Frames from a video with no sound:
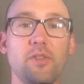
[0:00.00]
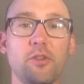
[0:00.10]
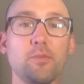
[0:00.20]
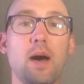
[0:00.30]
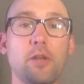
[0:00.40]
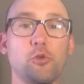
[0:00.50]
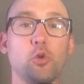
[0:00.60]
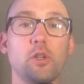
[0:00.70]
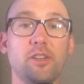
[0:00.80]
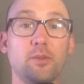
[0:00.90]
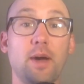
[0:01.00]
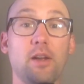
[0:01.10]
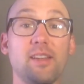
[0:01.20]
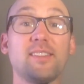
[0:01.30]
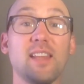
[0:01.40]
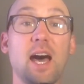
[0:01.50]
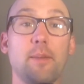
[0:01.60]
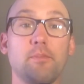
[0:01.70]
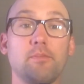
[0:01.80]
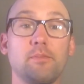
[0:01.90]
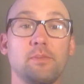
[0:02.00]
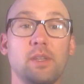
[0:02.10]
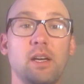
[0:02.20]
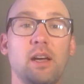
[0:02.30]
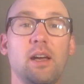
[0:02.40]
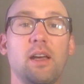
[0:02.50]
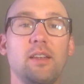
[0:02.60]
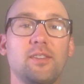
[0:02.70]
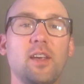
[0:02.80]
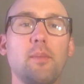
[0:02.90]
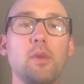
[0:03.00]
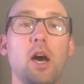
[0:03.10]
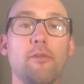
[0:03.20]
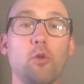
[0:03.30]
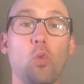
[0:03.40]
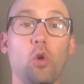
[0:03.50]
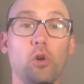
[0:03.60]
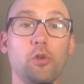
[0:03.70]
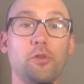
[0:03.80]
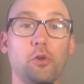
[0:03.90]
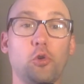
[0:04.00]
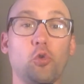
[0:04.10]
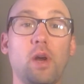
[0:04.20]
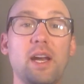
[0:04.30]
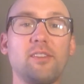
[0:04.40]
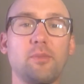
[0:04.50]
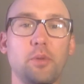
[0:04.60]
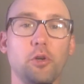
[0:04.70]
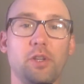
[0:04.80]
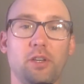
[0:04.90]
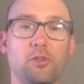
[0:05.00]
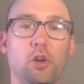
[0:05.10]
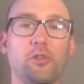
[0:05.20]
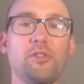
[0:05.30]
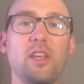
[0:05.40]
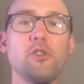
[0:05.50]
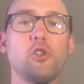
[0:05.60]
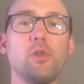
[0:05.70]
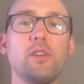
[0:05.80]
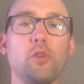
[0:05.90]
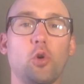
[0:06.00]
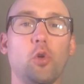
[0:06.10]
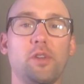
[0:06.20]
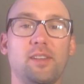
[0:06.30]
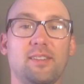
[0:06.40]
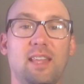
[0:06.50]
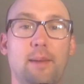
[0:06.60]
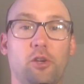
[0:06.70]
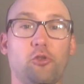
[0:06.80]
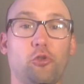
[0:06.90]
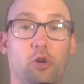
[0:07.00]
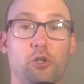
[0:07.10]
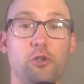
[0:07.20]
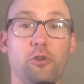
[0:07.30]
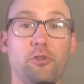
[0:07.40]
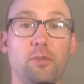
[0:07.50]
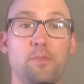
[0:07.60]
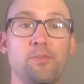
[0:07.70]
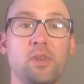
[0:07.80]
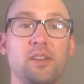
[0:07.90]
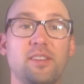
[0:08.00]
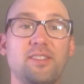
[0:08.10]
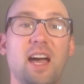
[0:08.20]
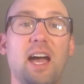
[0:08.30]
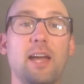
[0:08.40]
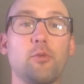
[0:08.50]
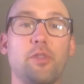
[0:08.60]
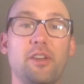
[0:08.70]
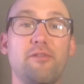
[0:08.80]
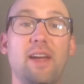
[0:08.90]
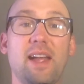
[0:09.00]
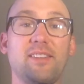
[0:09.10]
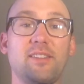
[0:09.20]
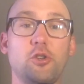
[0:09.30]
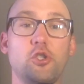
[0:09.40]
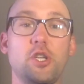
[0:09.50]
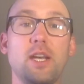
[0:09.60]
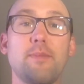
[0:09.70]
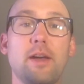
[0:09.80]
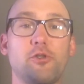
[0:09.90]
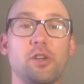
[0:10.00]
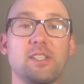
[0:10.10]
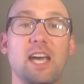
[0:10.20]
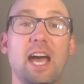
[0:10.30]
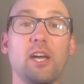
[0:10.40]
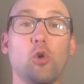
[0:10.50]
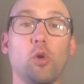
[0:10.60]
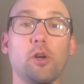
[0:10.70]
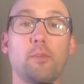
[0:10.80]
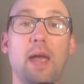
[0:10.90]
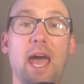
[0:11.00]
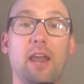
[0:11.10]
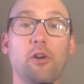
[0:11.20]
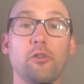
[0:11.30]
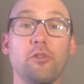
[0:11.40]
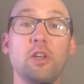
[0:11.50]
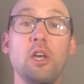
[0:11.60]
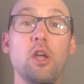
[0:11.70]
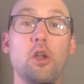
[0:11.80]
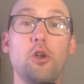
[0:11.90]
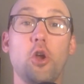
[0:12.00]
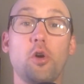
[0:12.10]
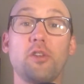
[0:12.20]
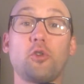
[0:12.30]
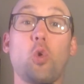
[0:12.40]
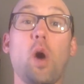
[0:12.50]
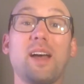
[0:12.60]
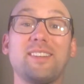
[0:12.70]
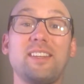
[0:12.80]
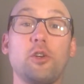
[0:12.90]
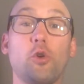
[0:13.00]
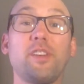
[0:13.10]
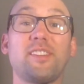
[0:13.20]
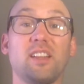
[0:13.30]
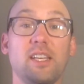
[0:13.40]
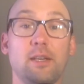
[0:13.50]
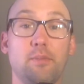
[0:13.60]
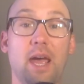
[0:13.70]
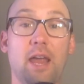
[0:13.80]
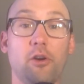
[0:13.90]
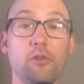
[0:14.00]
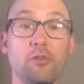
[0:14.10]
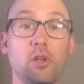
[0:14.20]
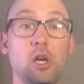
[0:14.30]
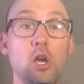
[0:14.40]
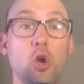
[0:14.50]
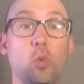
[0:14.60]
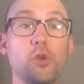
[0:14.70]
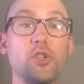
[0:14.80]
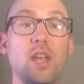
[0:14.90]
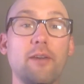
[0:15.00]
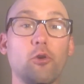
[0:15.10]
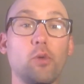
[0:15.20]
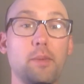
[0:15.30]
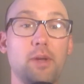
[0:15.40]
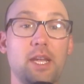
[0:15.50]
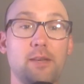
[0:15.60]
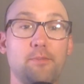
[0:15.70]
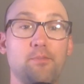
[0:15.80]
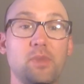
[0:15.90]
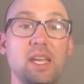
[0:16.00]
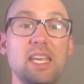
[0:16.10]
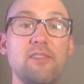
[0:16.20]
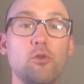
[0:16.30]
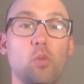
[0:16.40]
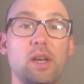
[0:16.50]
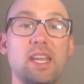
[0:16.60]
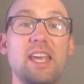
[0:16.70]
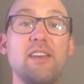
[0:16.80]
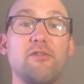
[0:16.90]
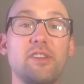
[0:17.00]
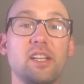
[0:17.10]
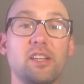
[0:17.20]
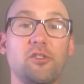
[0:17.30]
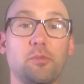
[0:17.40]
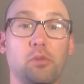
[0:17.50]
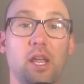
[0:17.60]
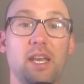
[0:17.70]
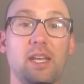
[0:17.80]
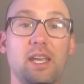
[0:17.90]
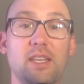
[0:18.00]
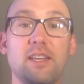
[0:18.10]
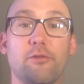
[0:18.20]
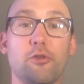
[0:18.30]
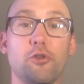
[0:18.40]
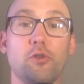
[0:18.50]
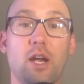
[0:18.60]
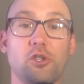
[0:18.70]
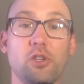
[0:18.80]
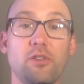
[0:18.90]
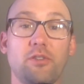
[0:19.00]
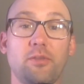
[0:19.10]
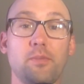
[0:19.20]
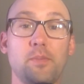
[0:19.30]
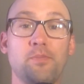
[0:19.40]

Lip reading: This module is about Islam. Some of the world's greatest buildings are centuries-old Islamic structures, designed with advanced geometric tilework patterns known as quasi-crystalline patterns, which never repeat, even when infinitely spreading in different directions.